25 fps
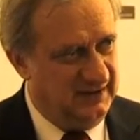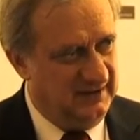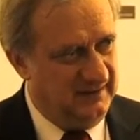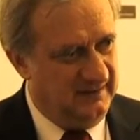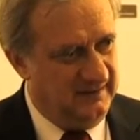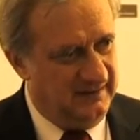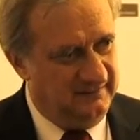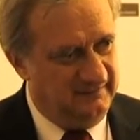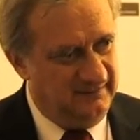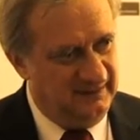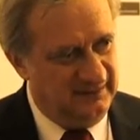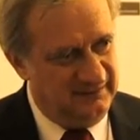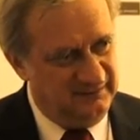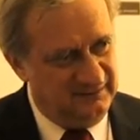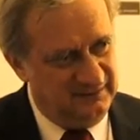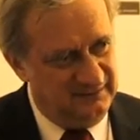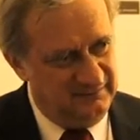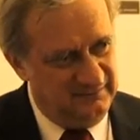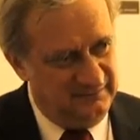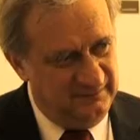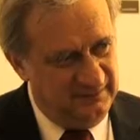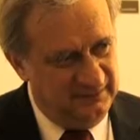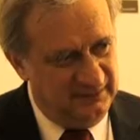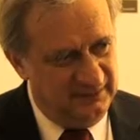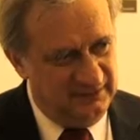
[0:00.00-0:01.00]
And that
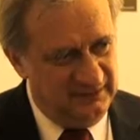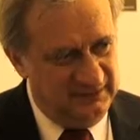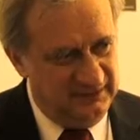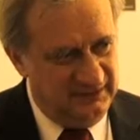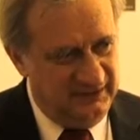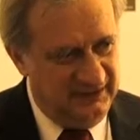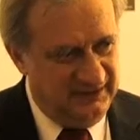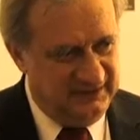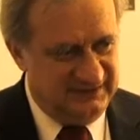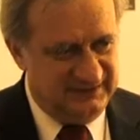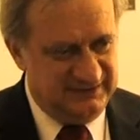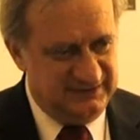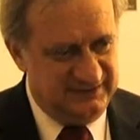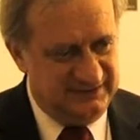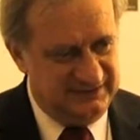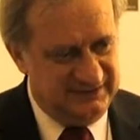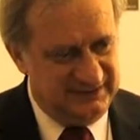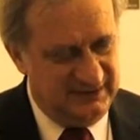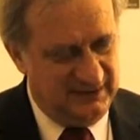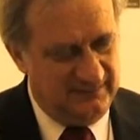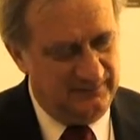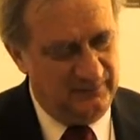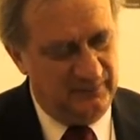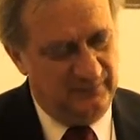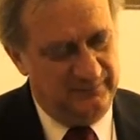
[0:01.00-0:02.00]
leads to
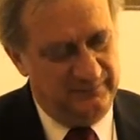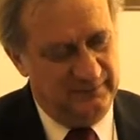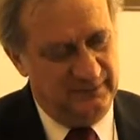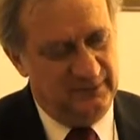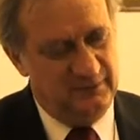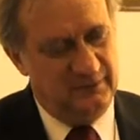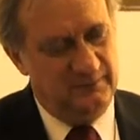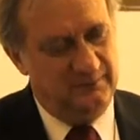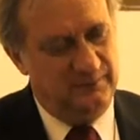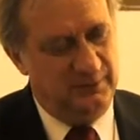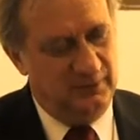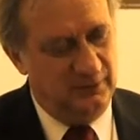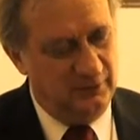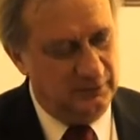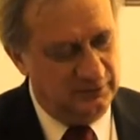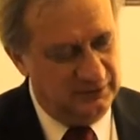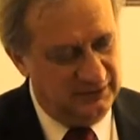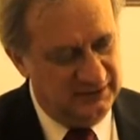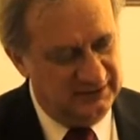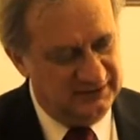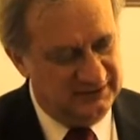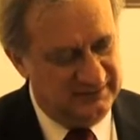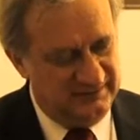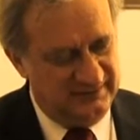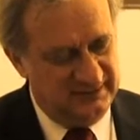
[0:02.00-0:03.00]
some of the
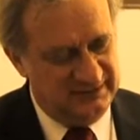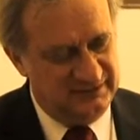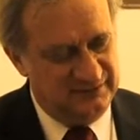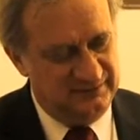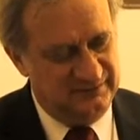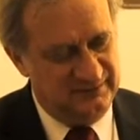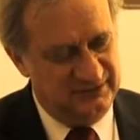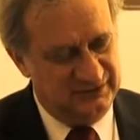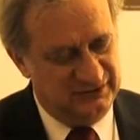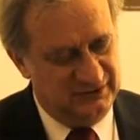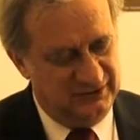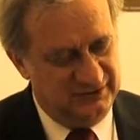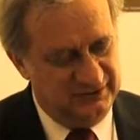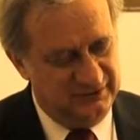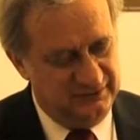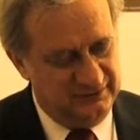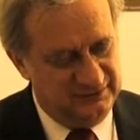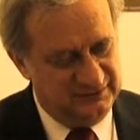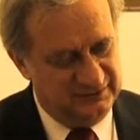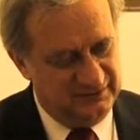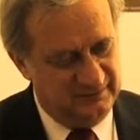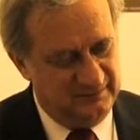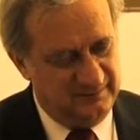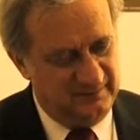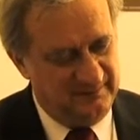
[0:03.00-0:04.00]
components which are
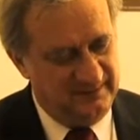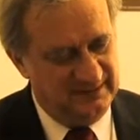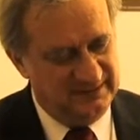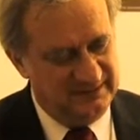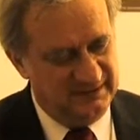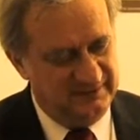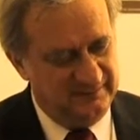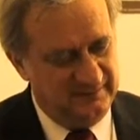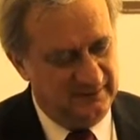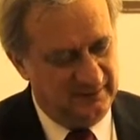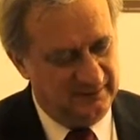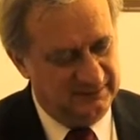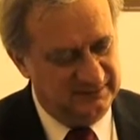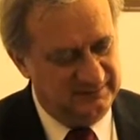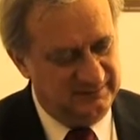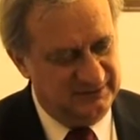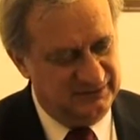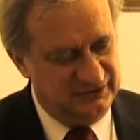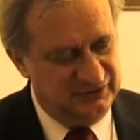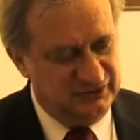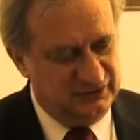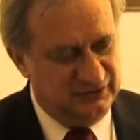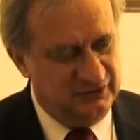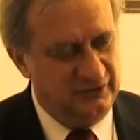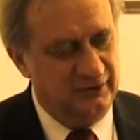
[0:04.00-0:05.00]
used in the passive house,
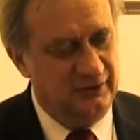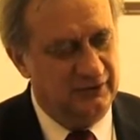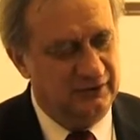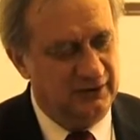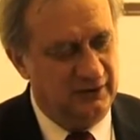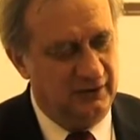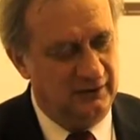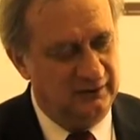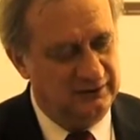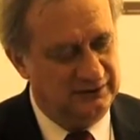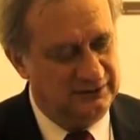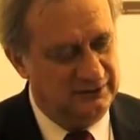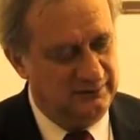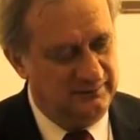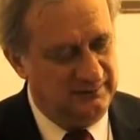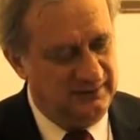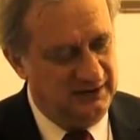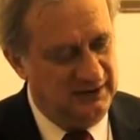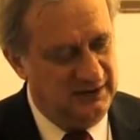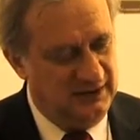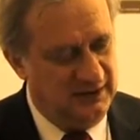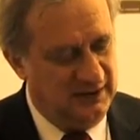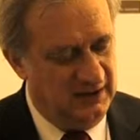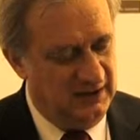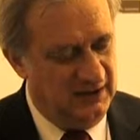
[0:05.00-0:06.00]
which turned out to
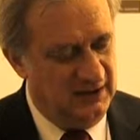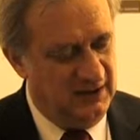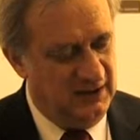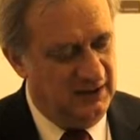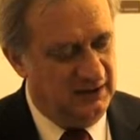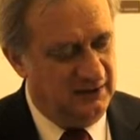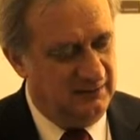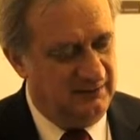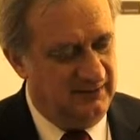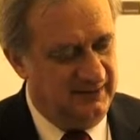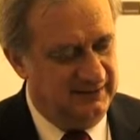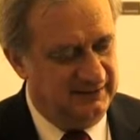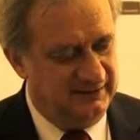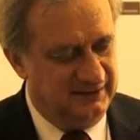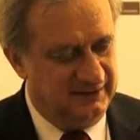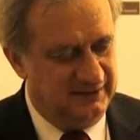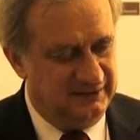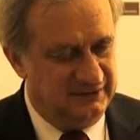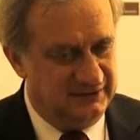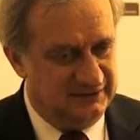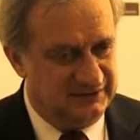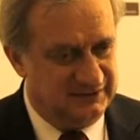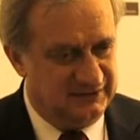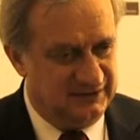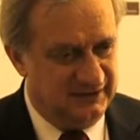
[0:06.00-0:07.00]
be quite
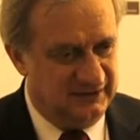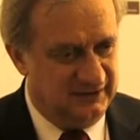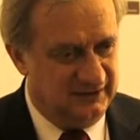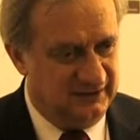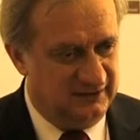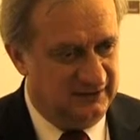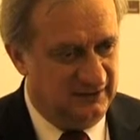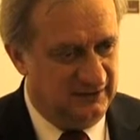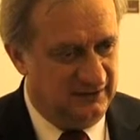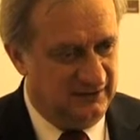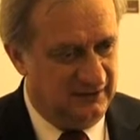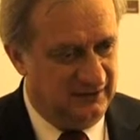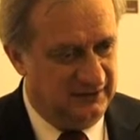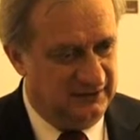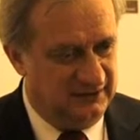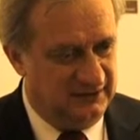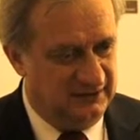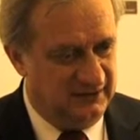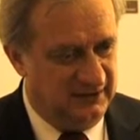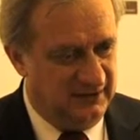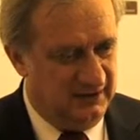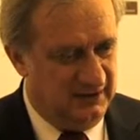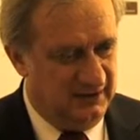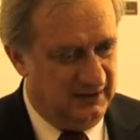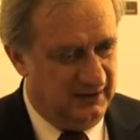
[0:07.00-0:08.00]
interesting on
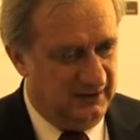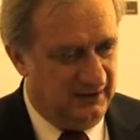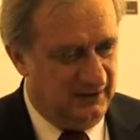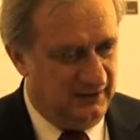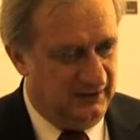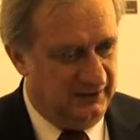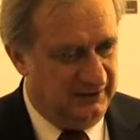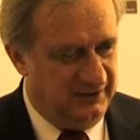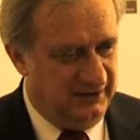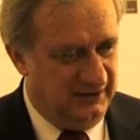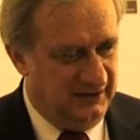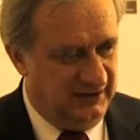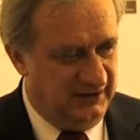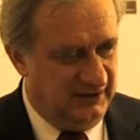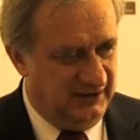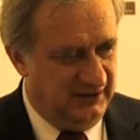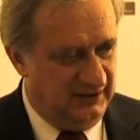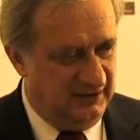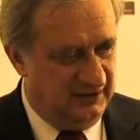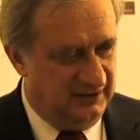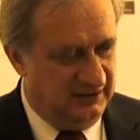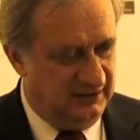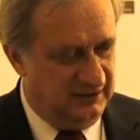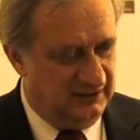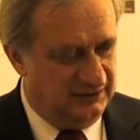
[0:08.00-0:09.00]

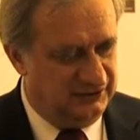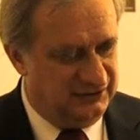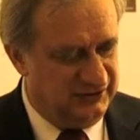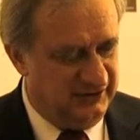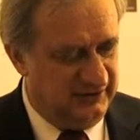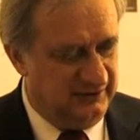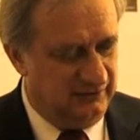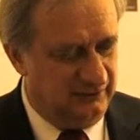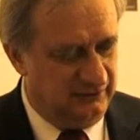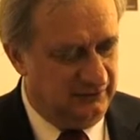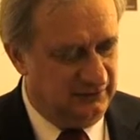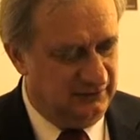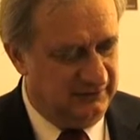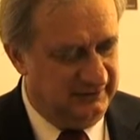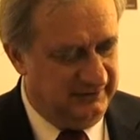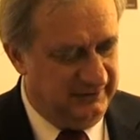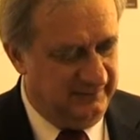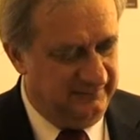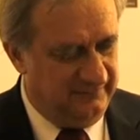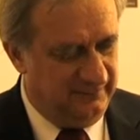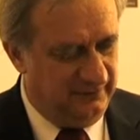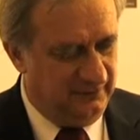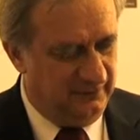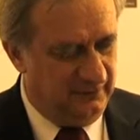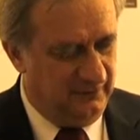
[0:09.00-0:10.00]
a general
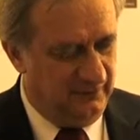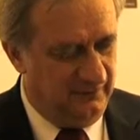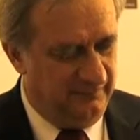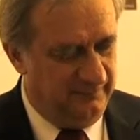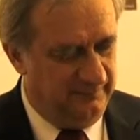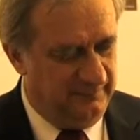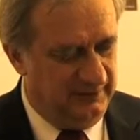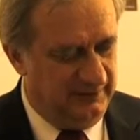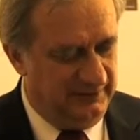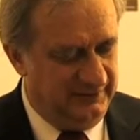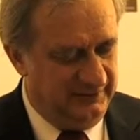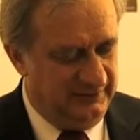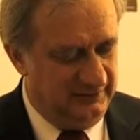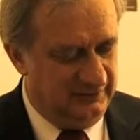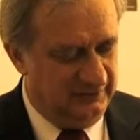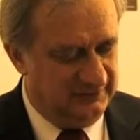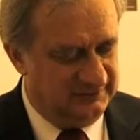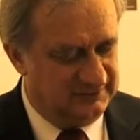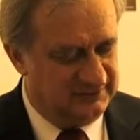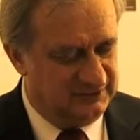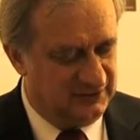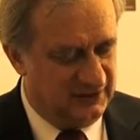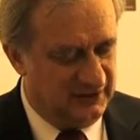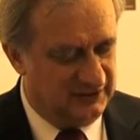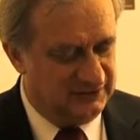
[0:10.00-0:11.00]
level of building
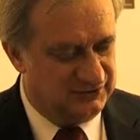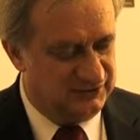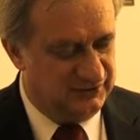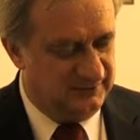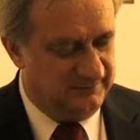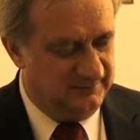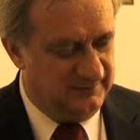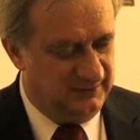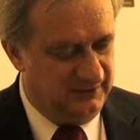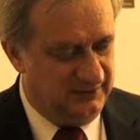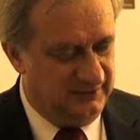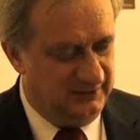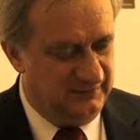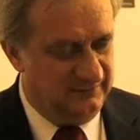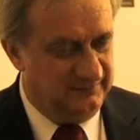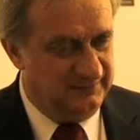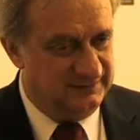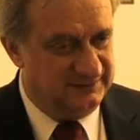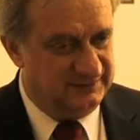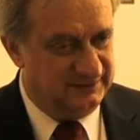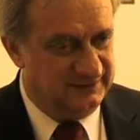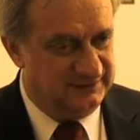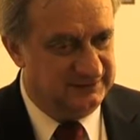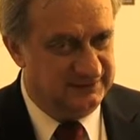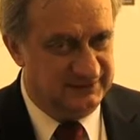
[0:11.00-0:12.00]
construction, building
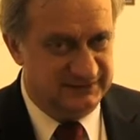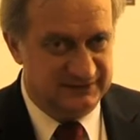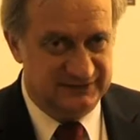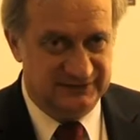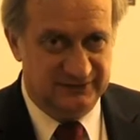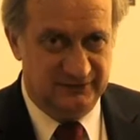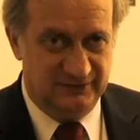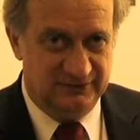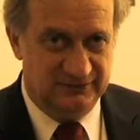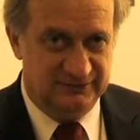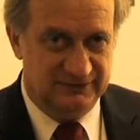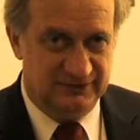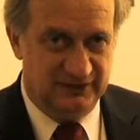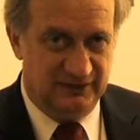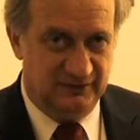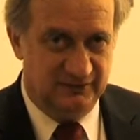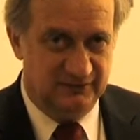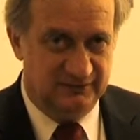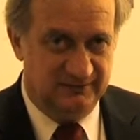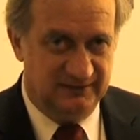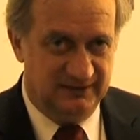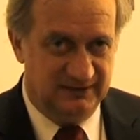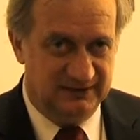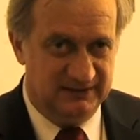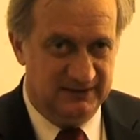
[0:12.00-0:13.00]
physics. It turns
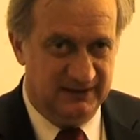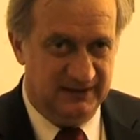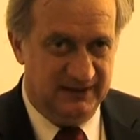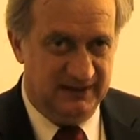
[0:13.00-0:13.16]
out that